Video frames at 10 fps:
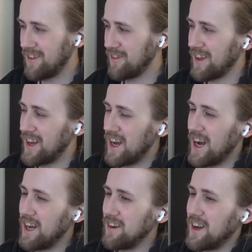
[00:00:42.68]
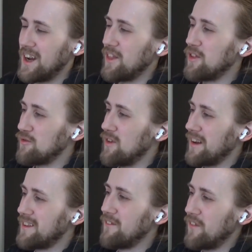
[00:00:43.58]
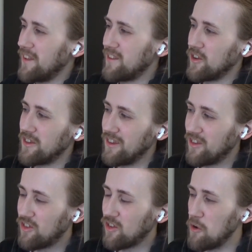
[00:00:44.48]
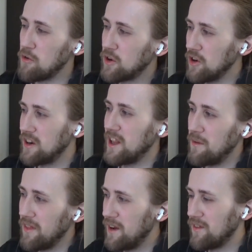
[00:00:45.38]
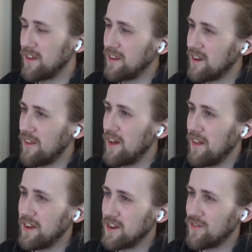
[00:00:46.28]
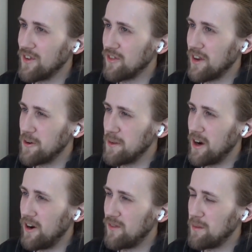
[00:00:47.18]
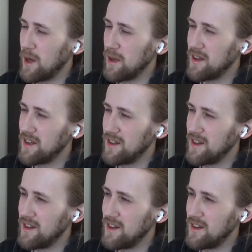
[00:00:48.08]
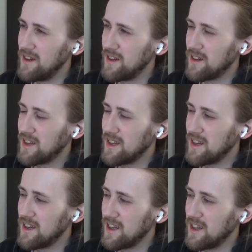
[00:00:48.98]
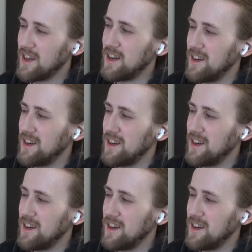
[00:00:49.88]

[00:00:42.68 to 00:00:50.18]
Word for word: just, I, the writing for This Is Us so good that when they have scenes like that, that just feels a little bit off. I'm like, uh, okay.